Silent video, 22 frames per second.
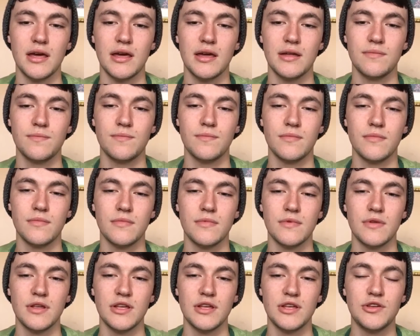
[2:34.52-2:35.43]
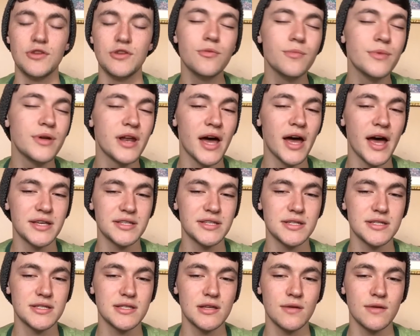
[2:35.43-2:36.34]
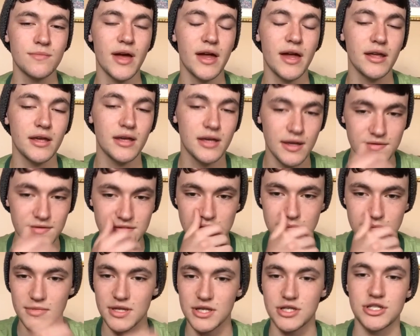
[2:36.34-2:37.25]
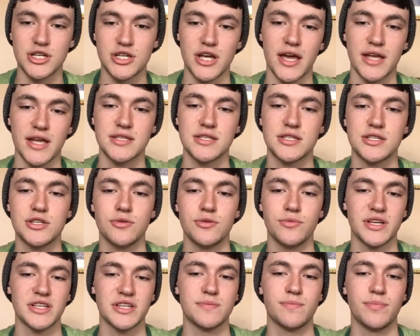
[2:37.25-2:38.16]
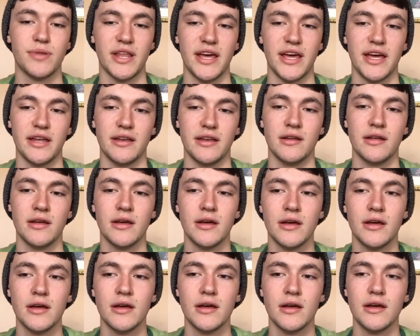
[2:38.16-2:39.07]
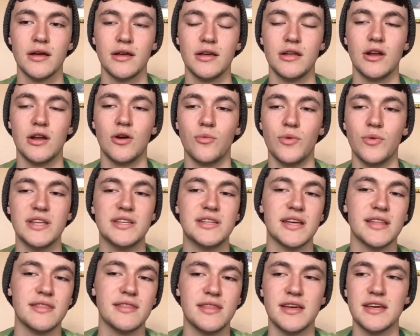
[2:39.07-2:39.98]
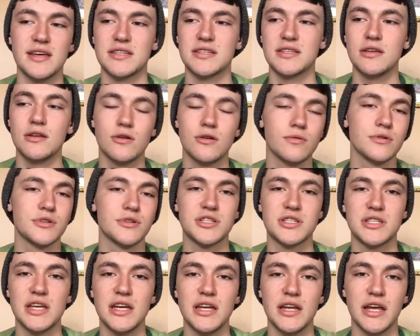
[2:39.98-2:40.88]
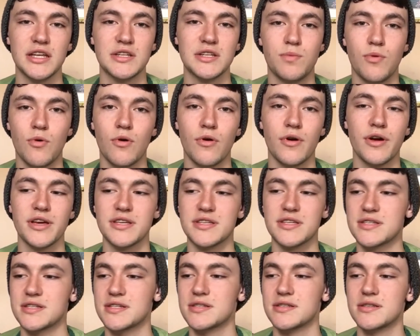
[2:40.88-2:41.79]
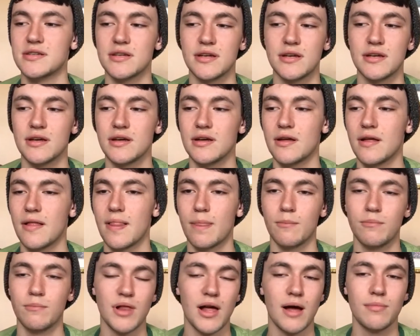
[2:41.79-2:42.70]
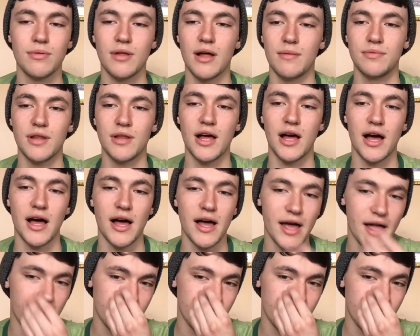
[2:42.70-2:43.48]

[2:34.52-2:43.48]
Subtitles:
It humanizes them, and it gives them the chance to explain, we did this, we're just teenage boys, blah, blah, blah.